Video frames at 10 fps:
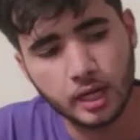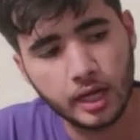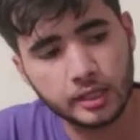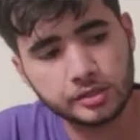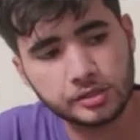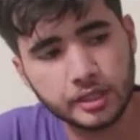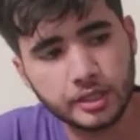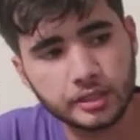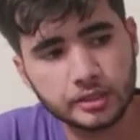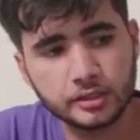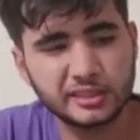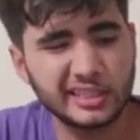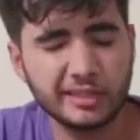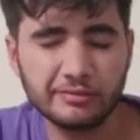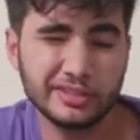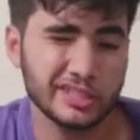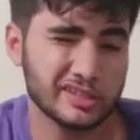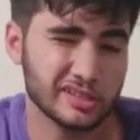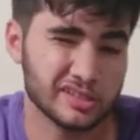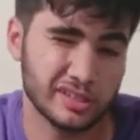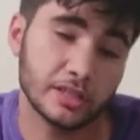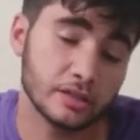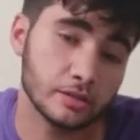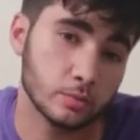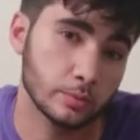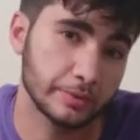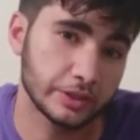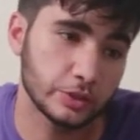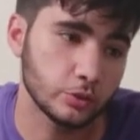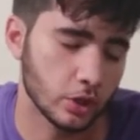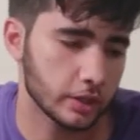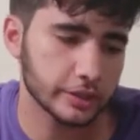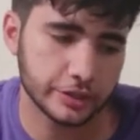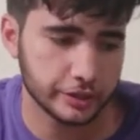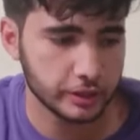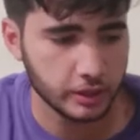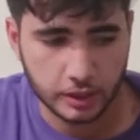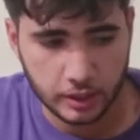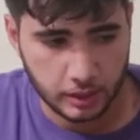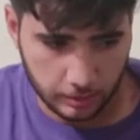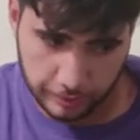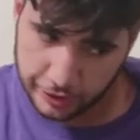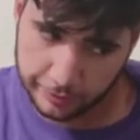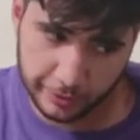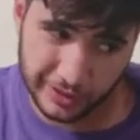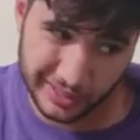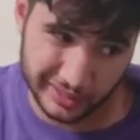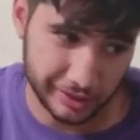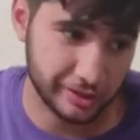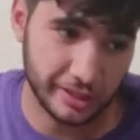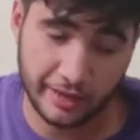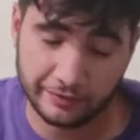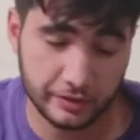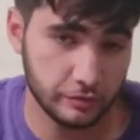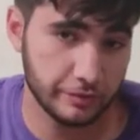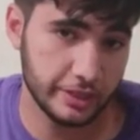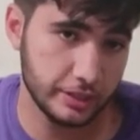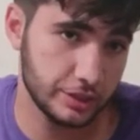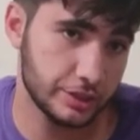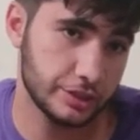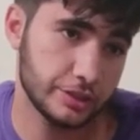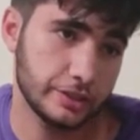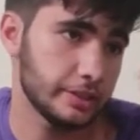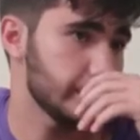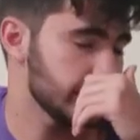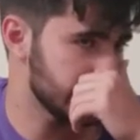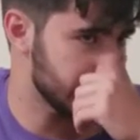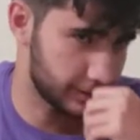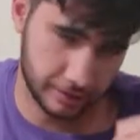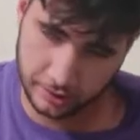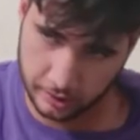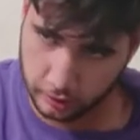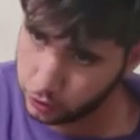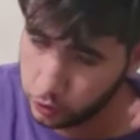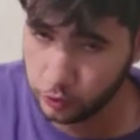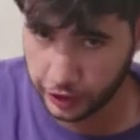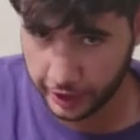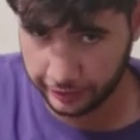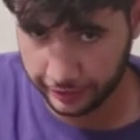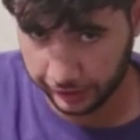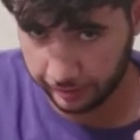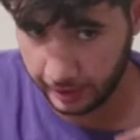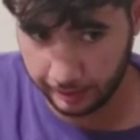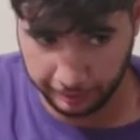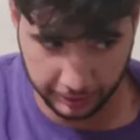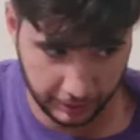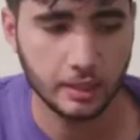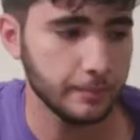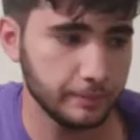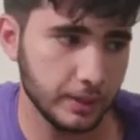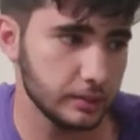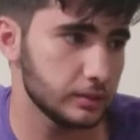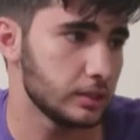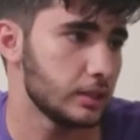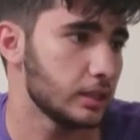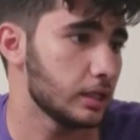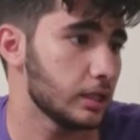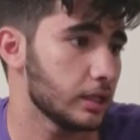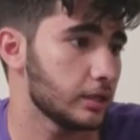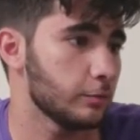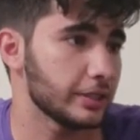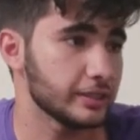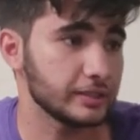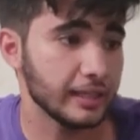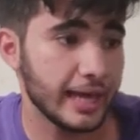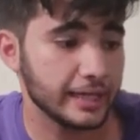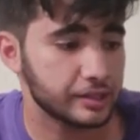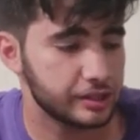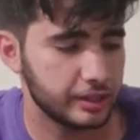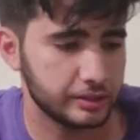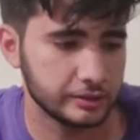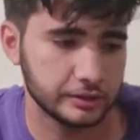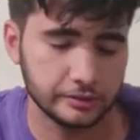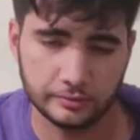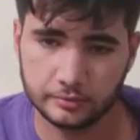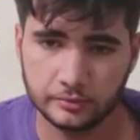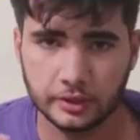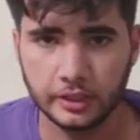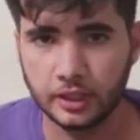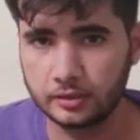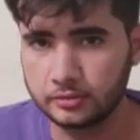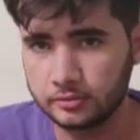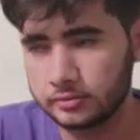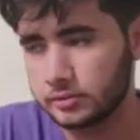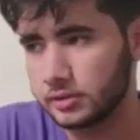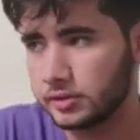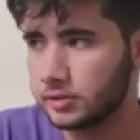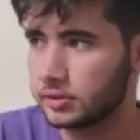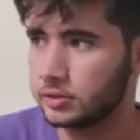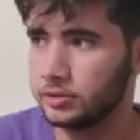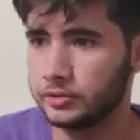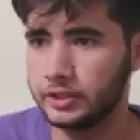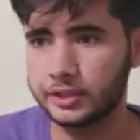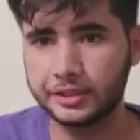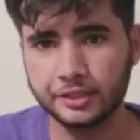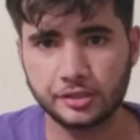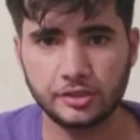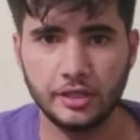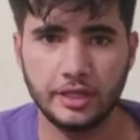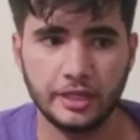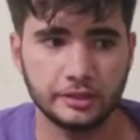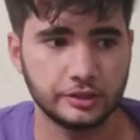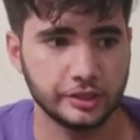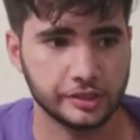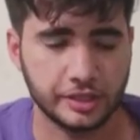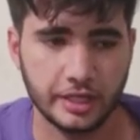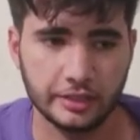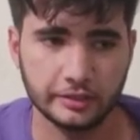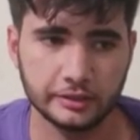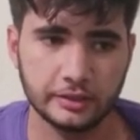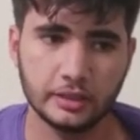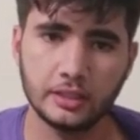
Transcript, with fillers: I'd say to give it just a 6 would be too harsh, but to put it in the 7s range, that's too generous in my opinion. But uh, what it lacks in, you know, uniqueness and just kind of